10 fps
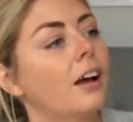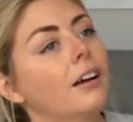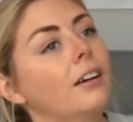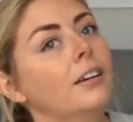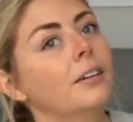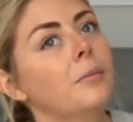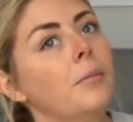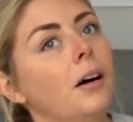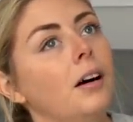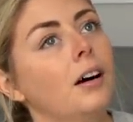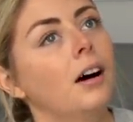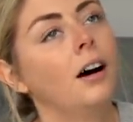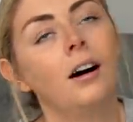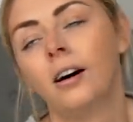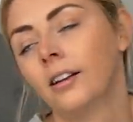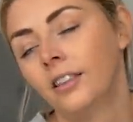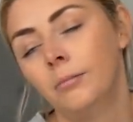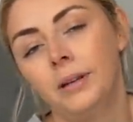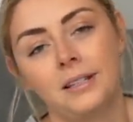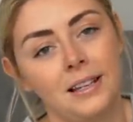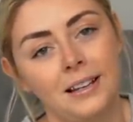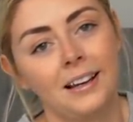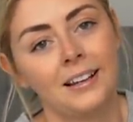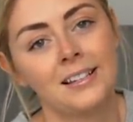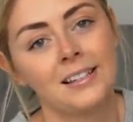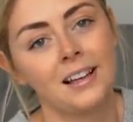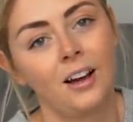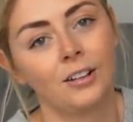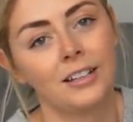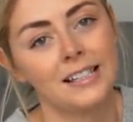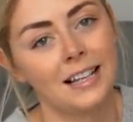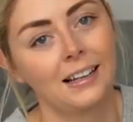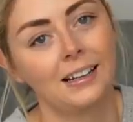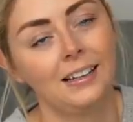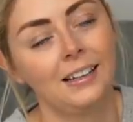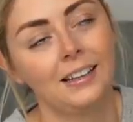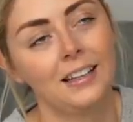The busyness, honestly.